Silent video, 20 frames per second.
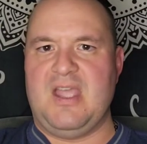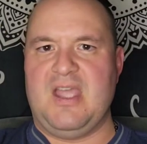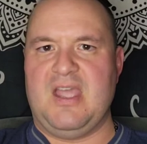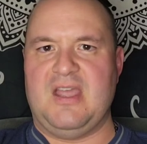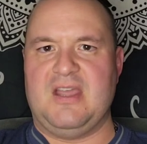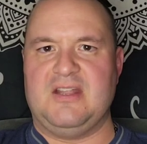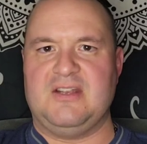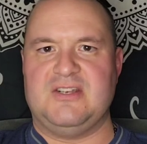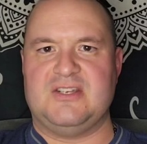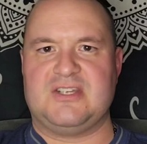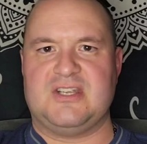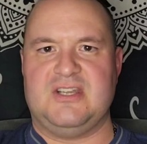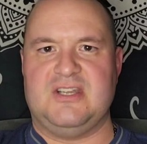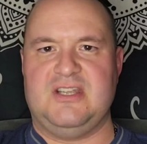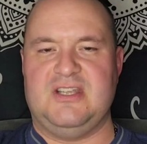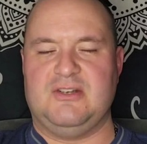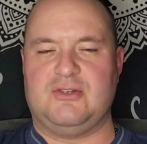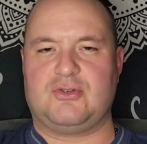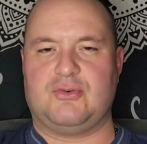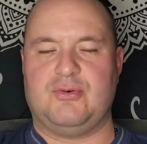and uh,
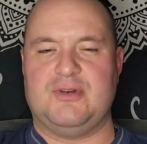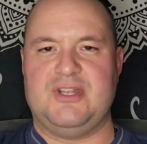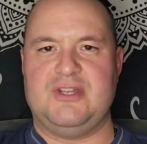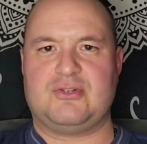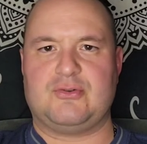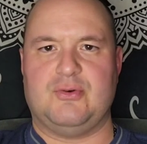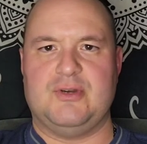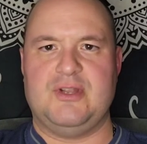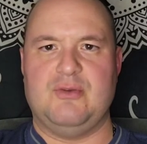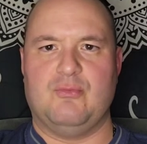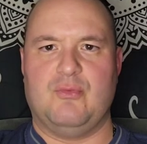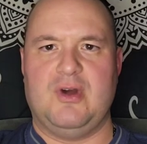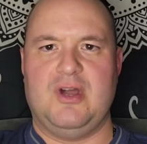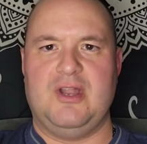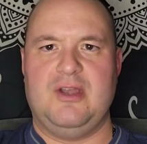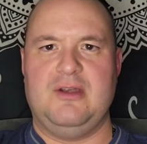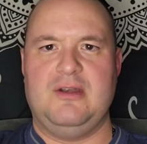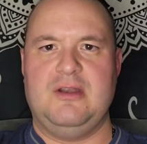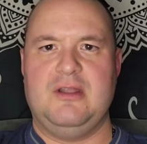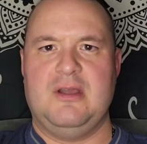in
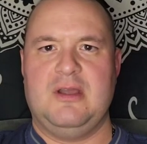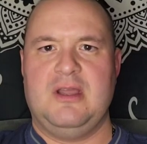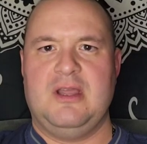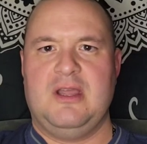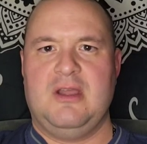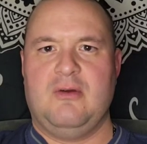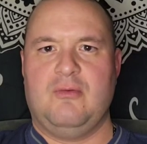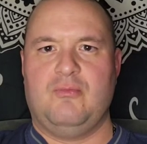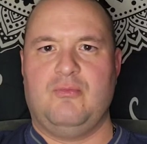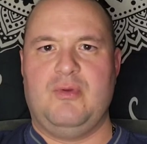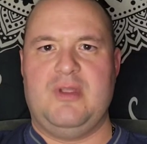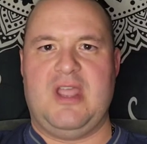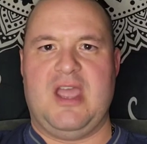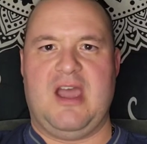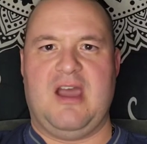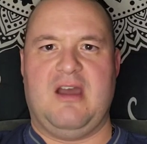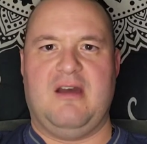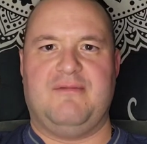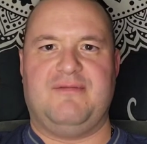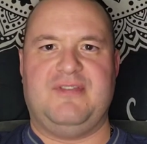2021, we
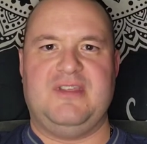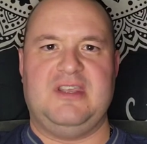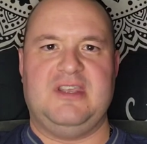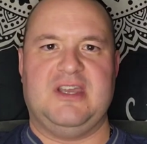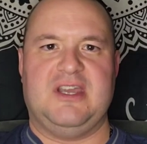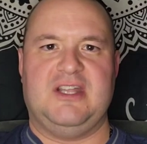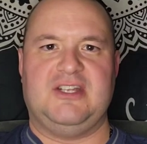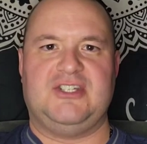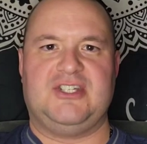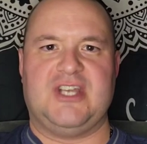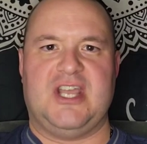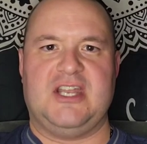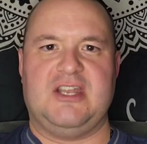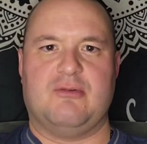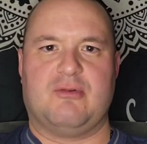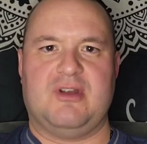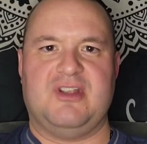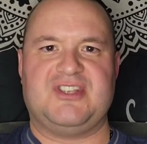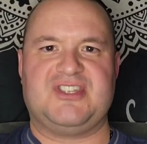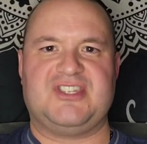have the uh,
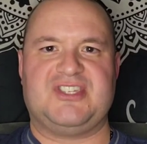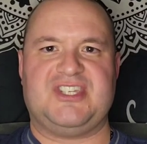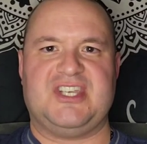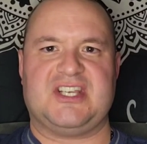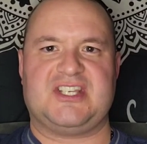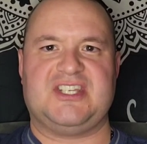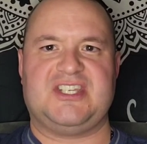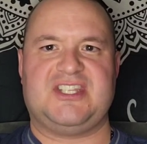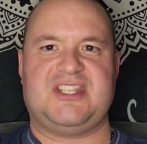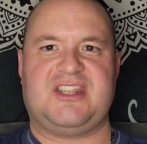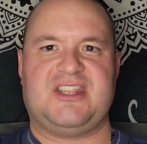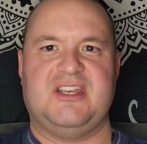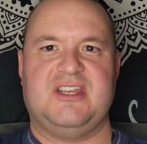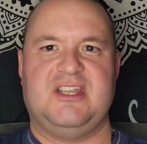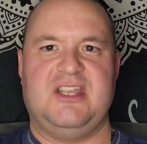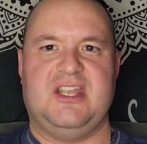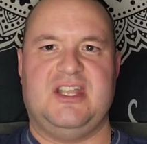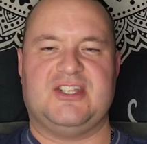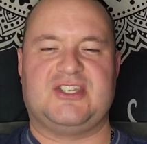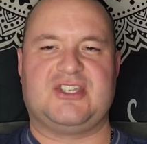January 6th
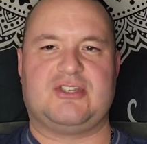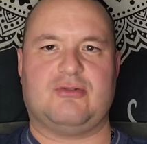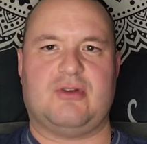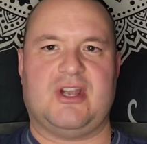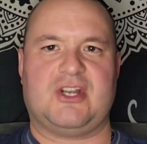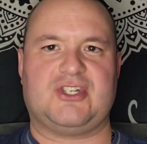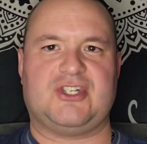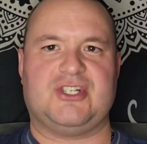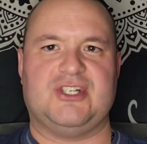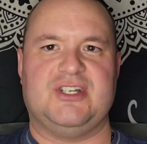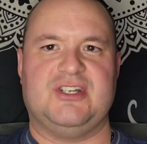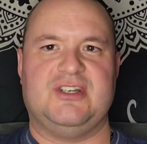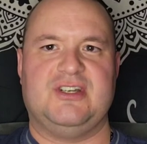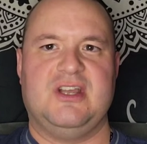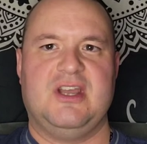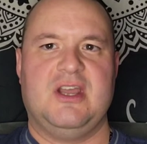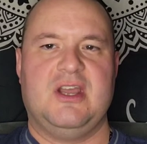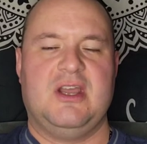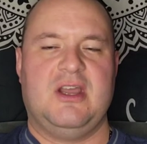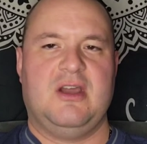
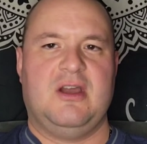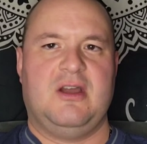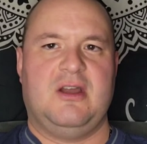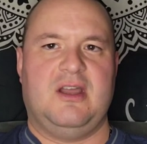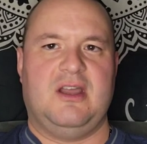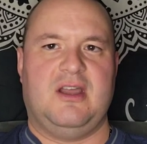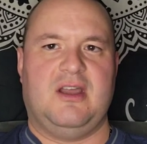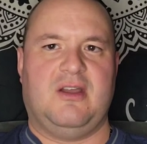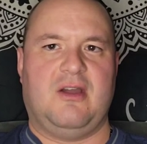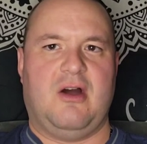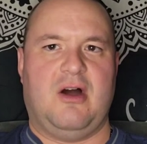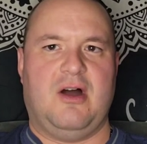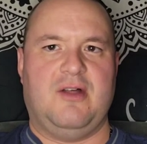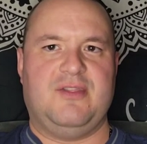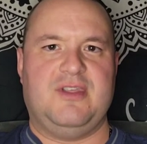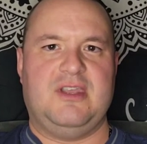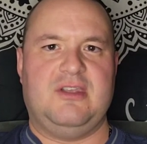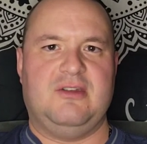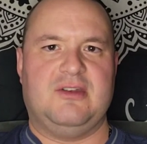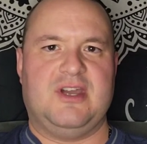insurrection uh,
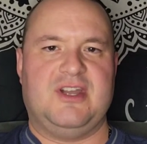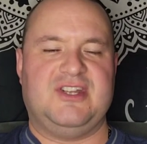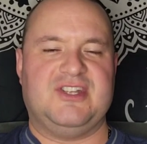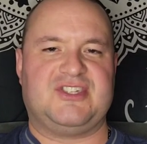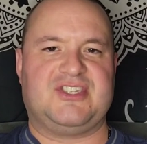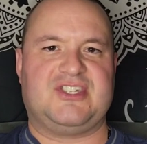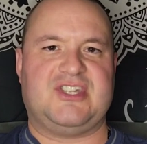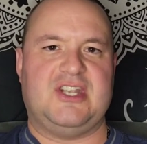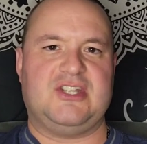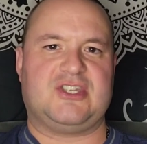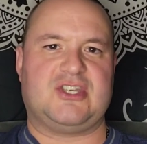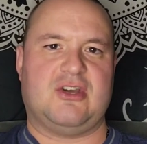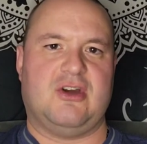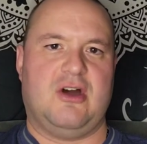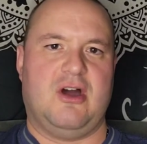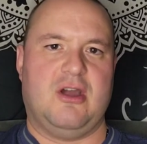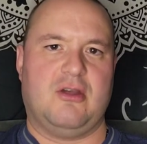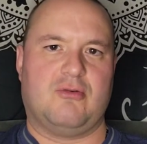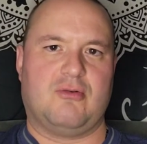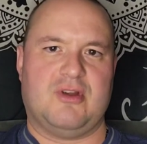on the United States
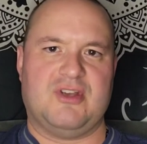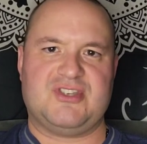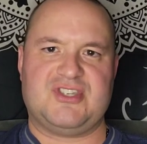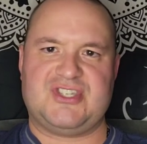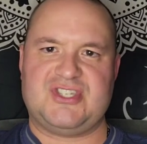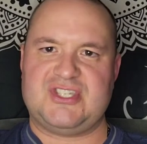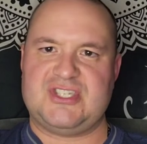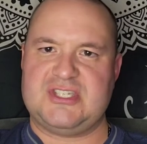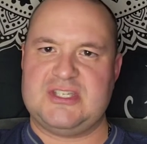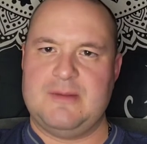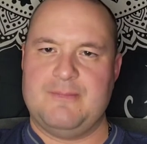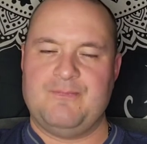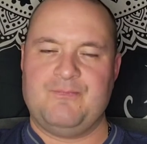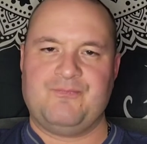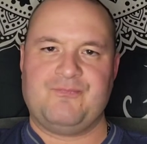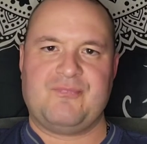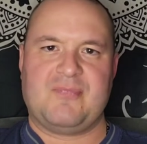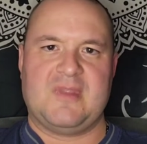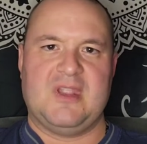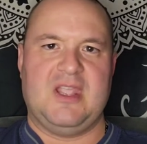Congress
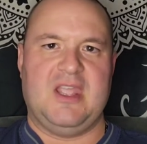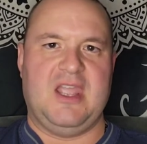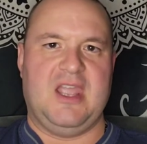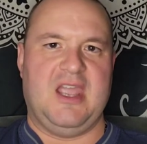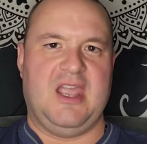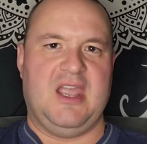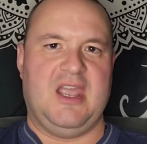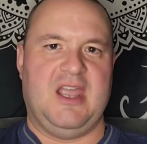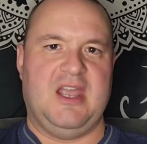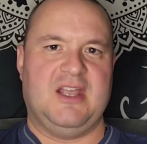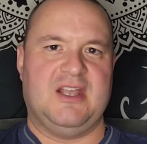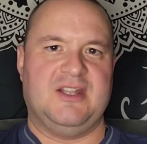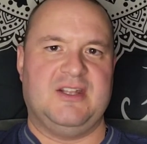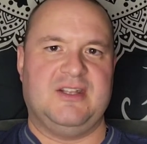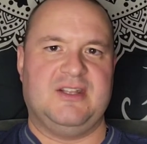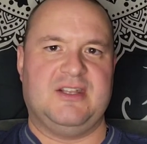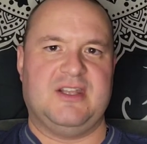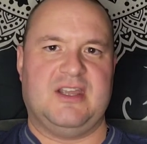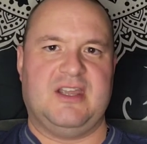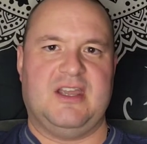
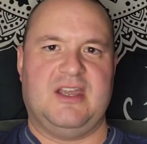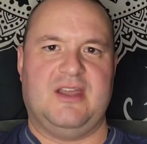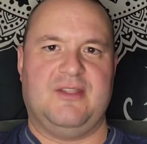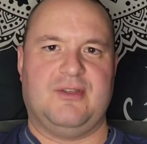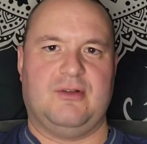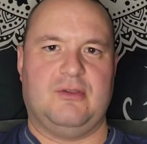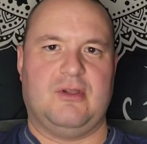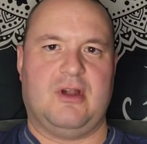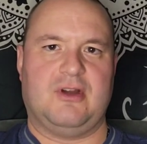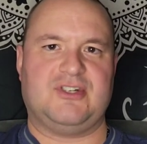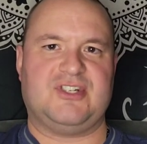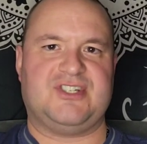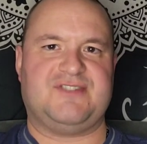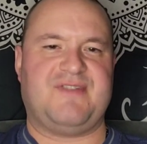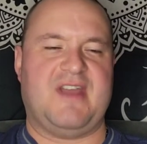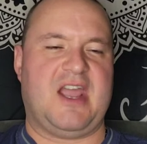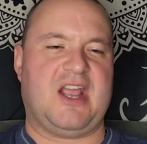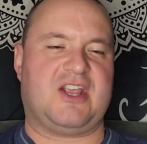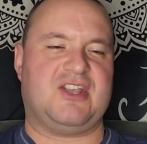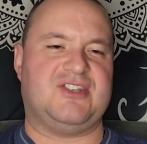and uh, the
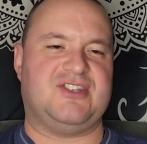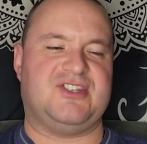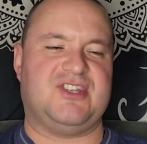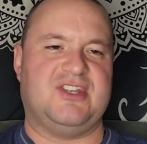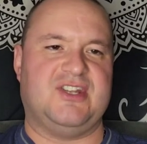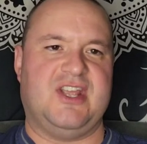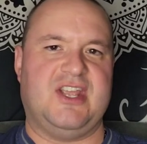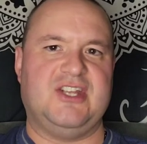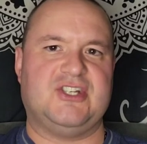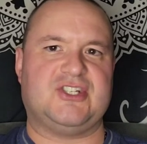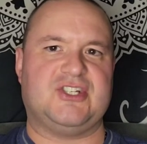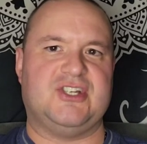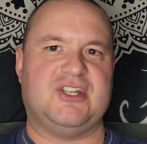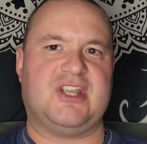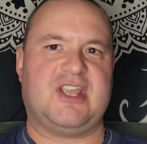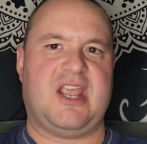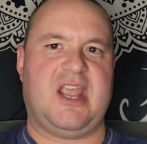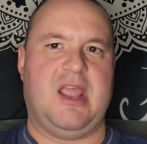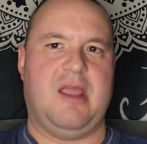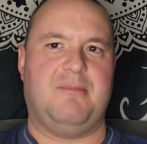largest
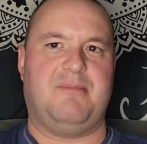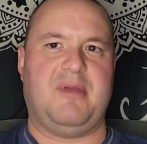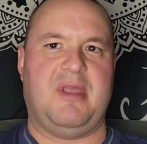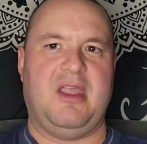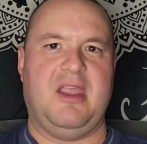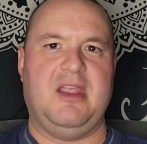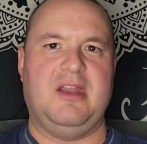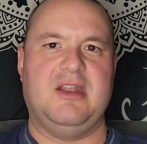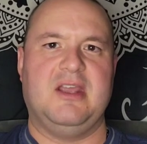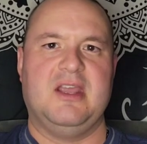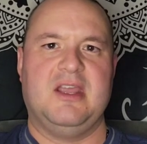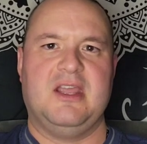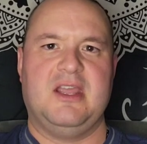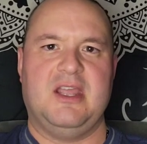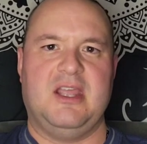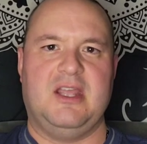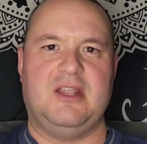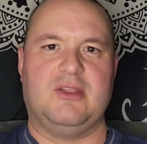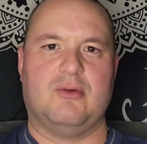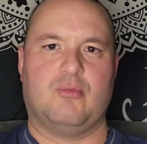vaccination campaign
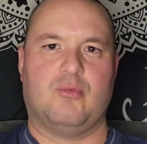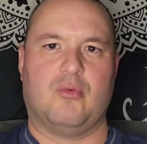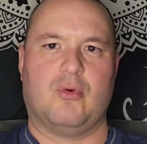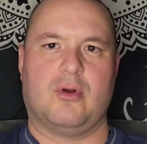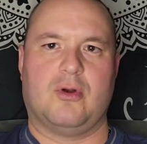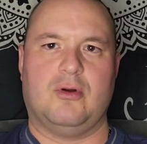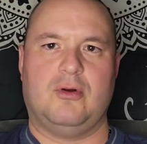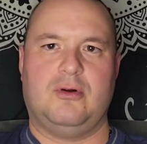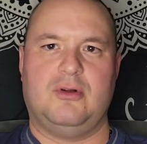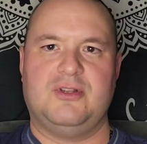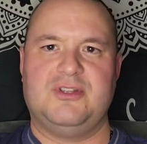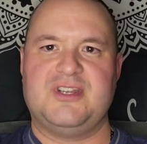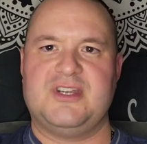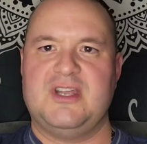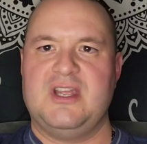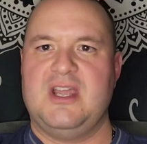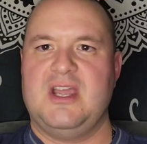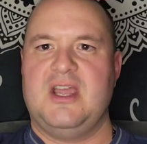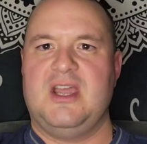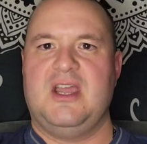in the
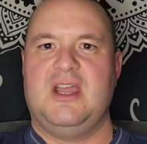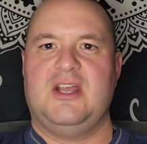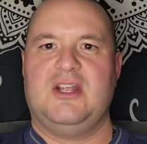world